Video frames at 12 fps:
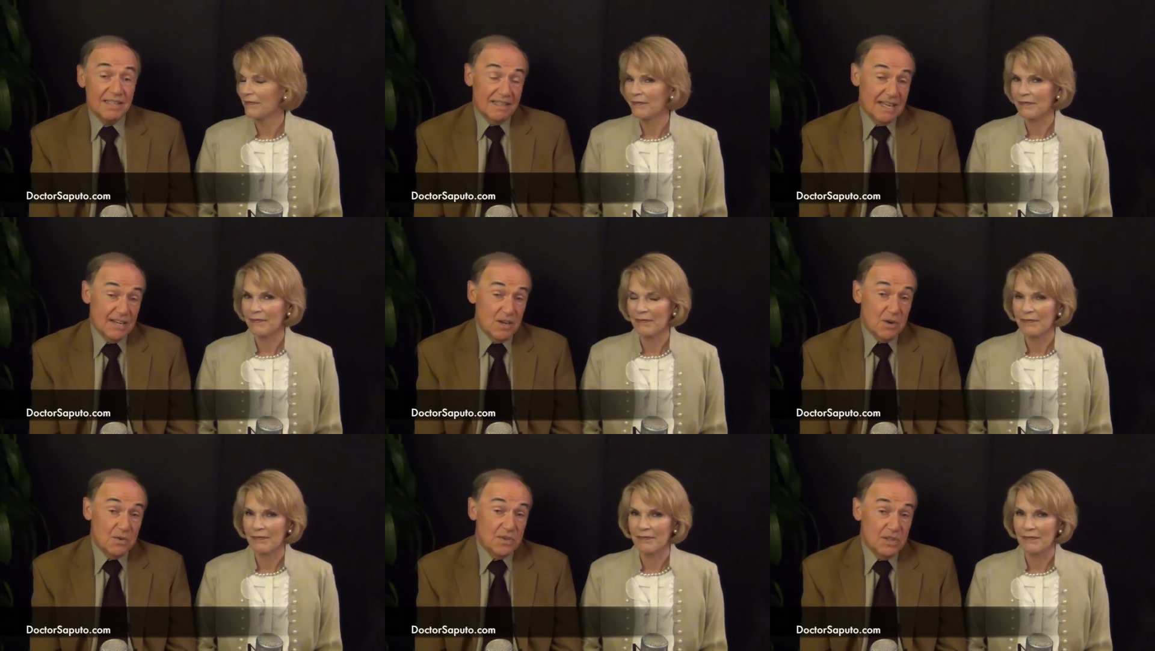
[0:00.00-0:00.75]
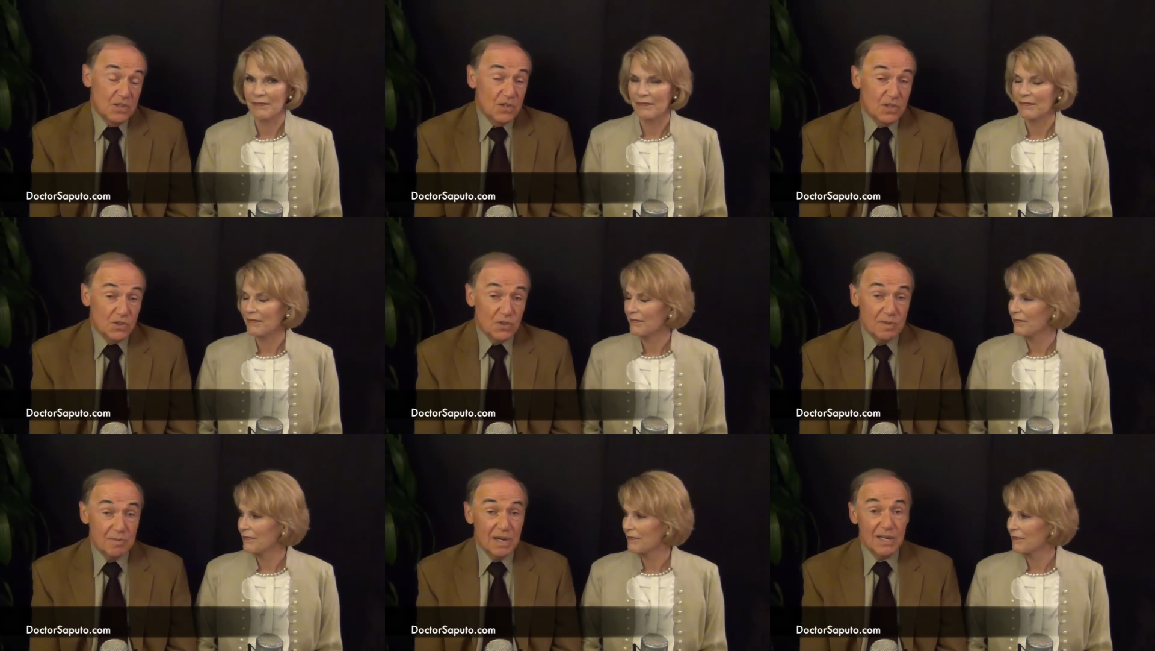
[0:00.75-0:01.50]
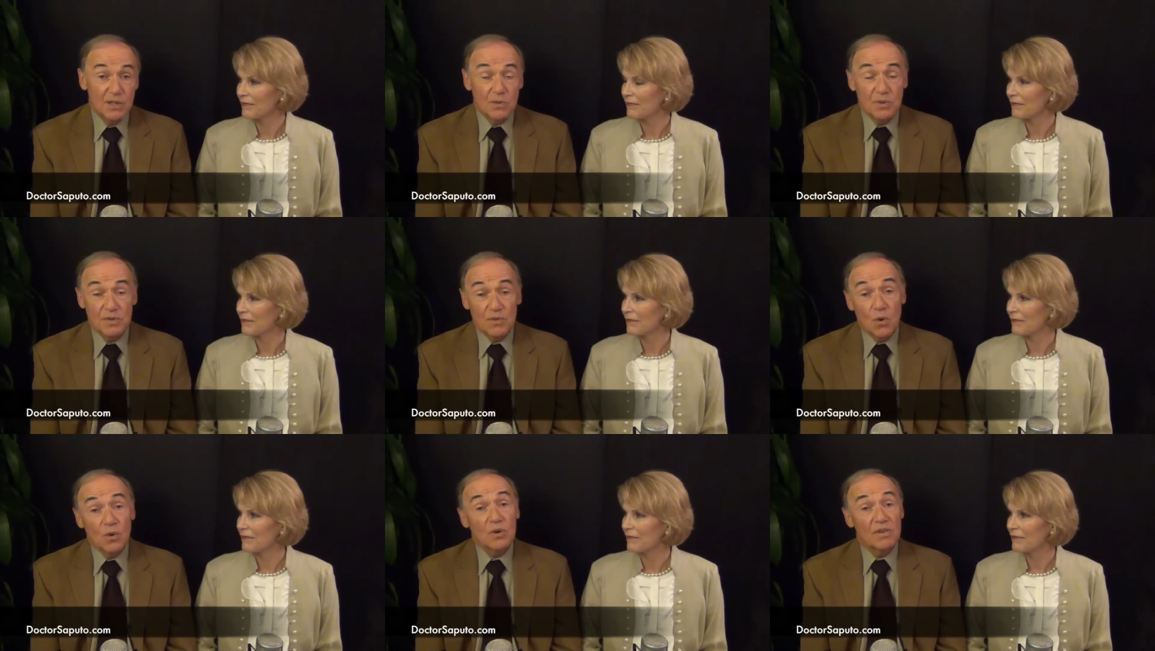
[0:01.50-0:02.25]
Speaker 1: And I know that you can treat mono
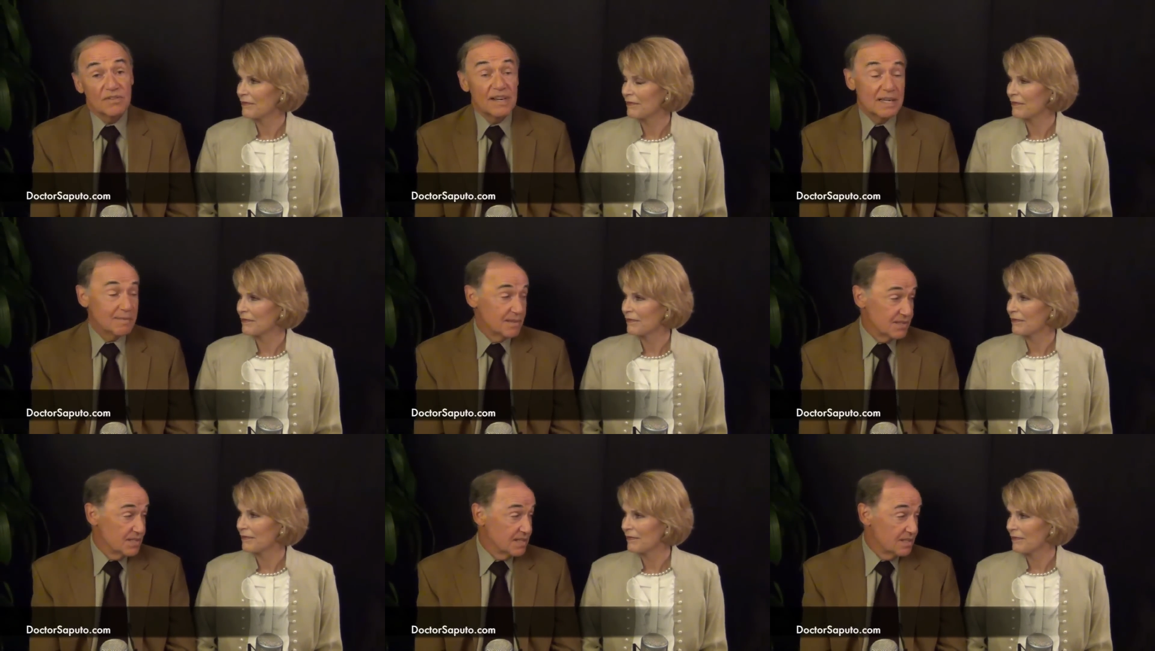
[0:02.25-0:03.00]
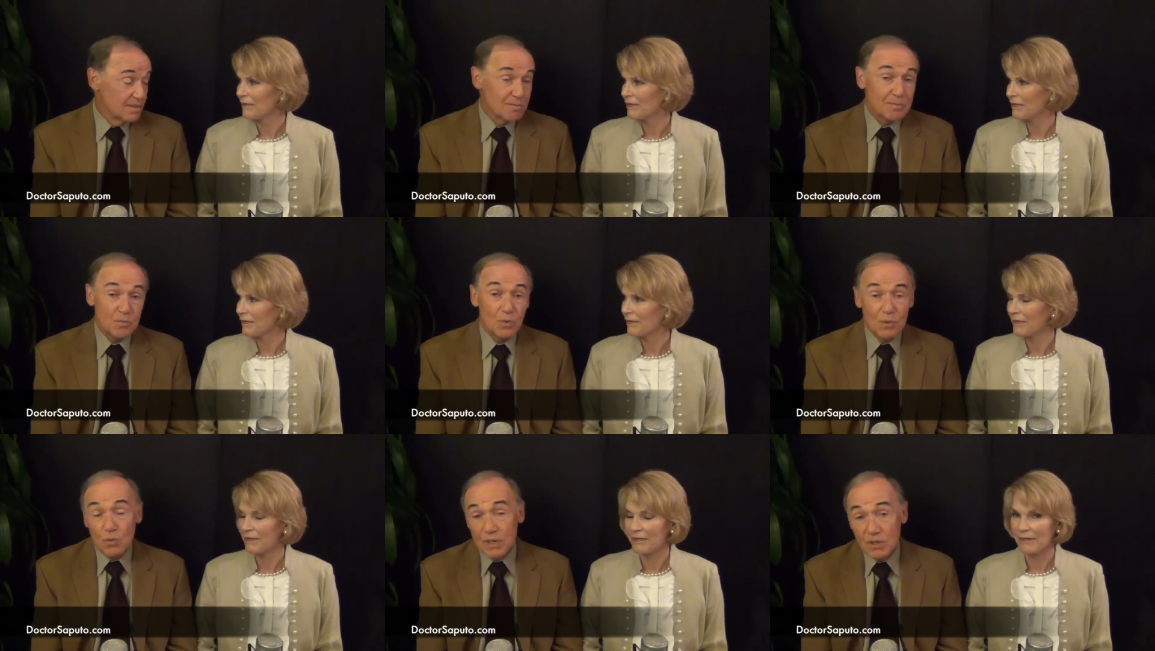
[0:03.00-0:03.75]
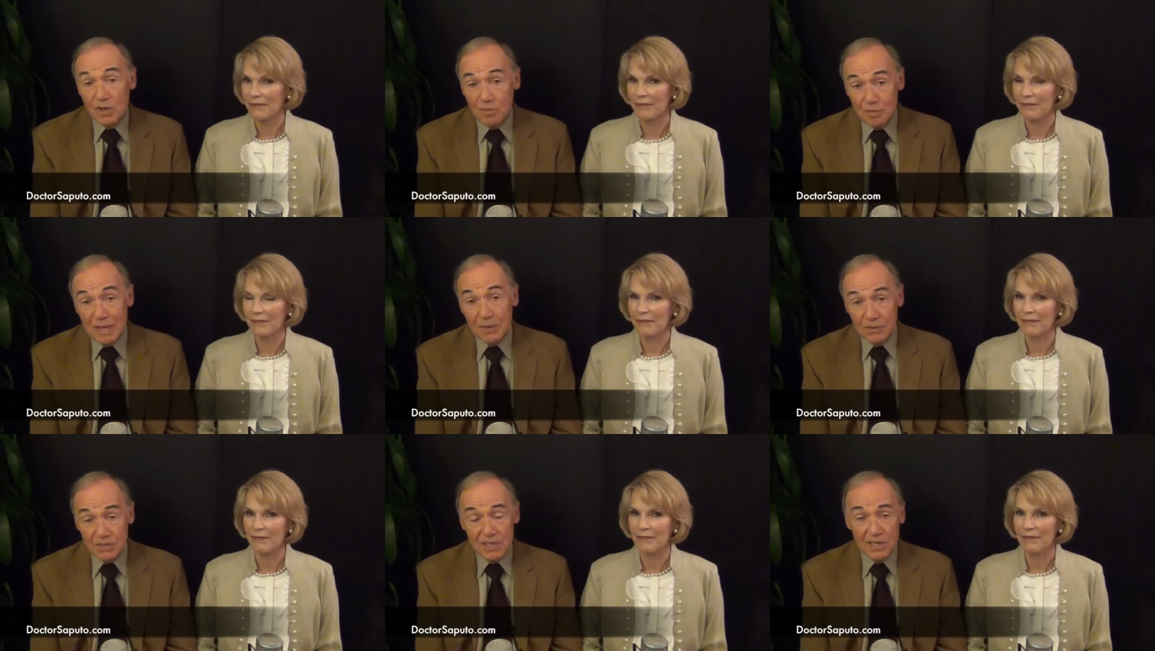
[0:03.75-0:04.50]
with oral vitamin C to what we call
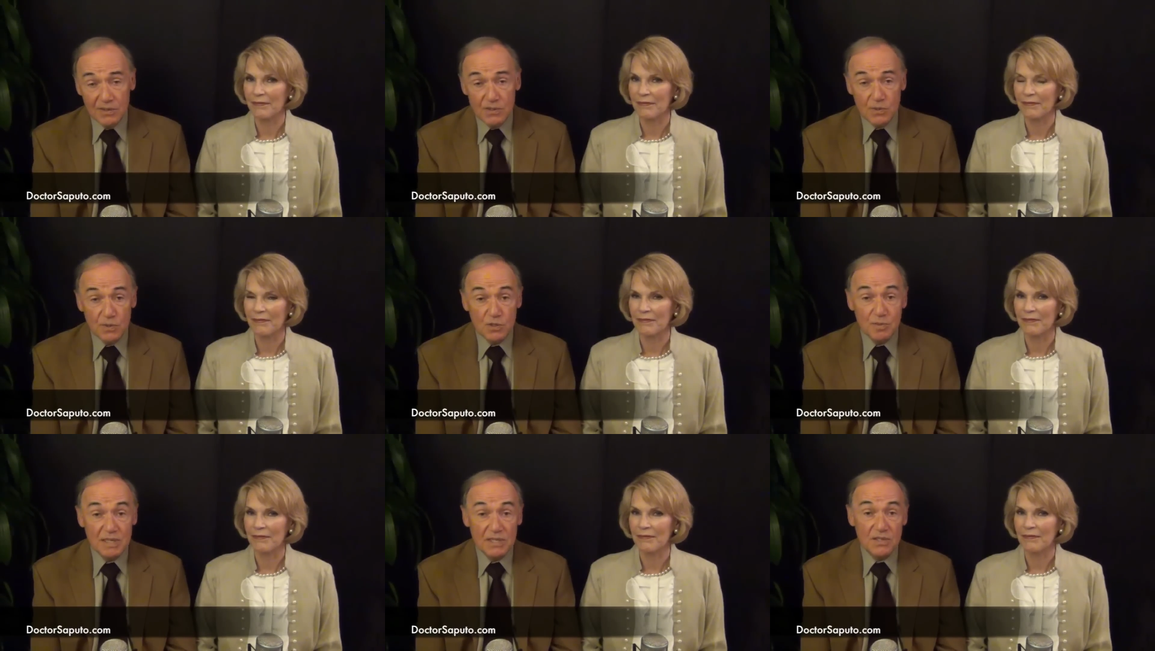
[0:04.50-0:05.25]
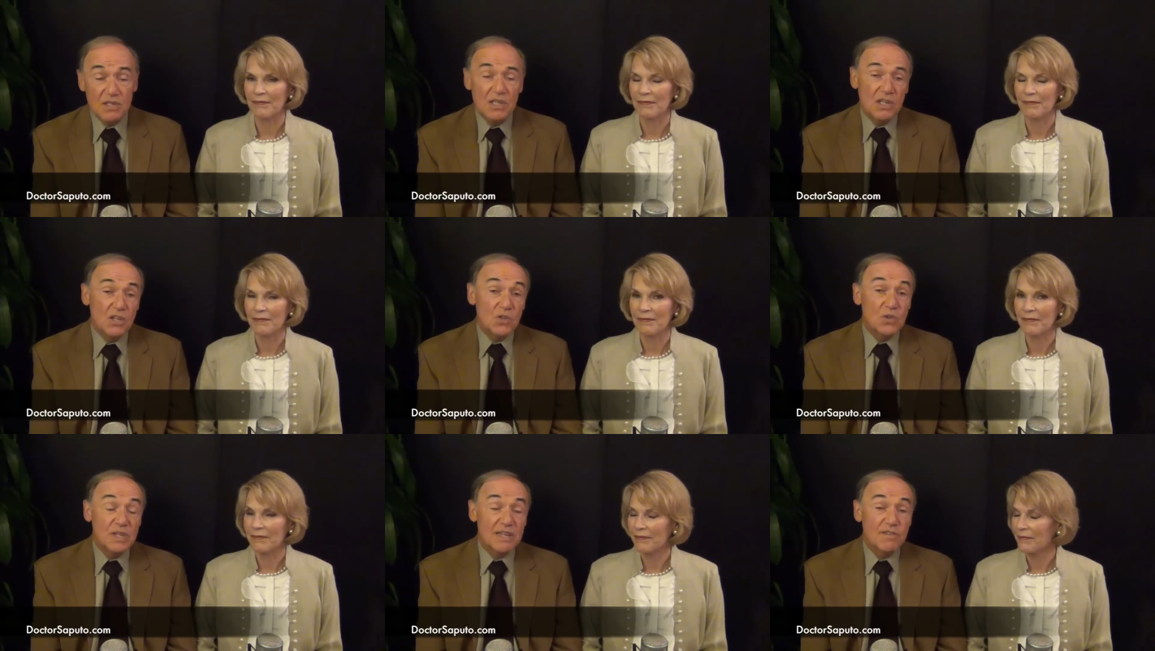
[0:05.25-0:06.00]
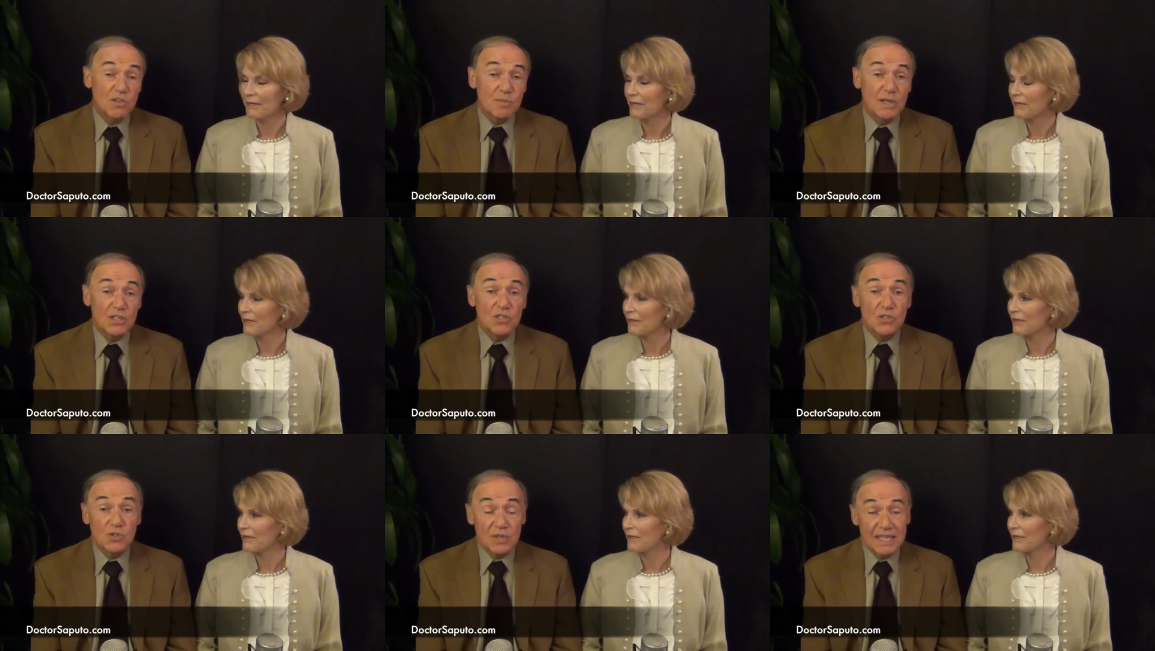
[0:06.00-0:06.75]
bowel tolerance, which means you give as
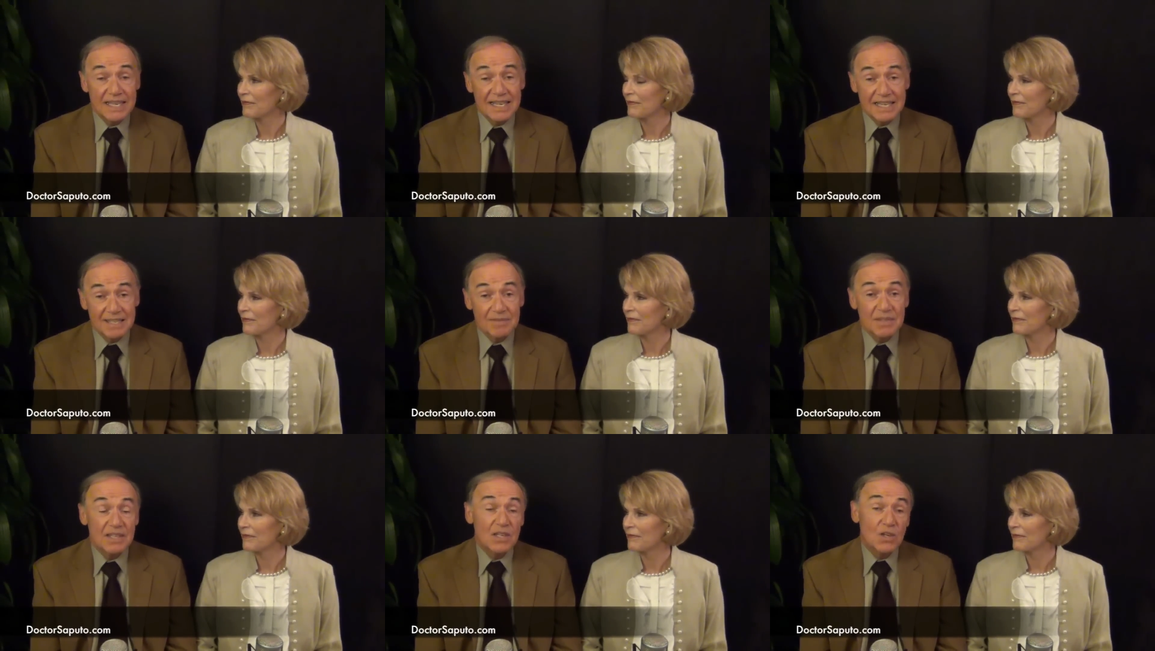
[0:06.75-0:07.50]
much as you can